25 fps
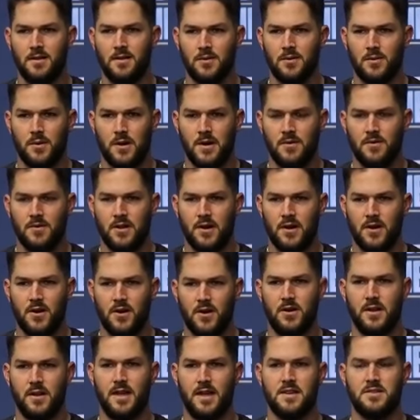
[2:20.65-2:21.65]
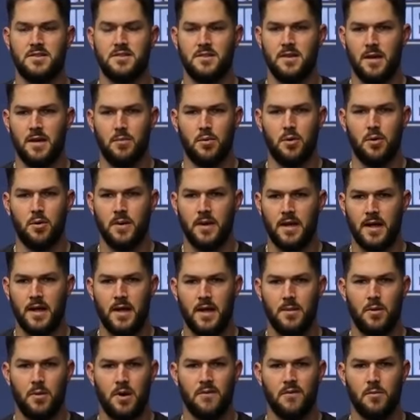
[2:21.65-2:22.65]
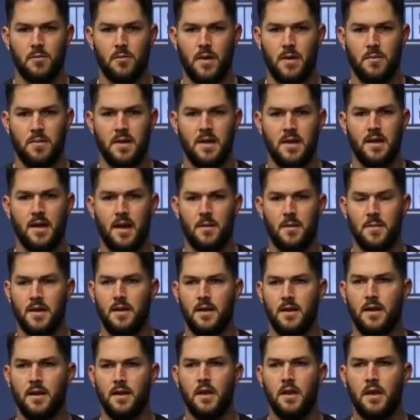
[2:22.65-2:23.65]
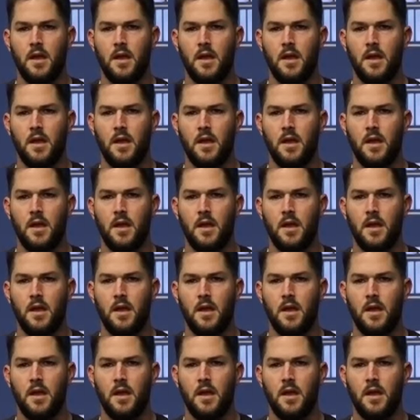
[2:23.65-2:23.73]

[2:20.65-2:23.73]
whatever they're calling yesterday, bullpen game, whatever it may be, I mean,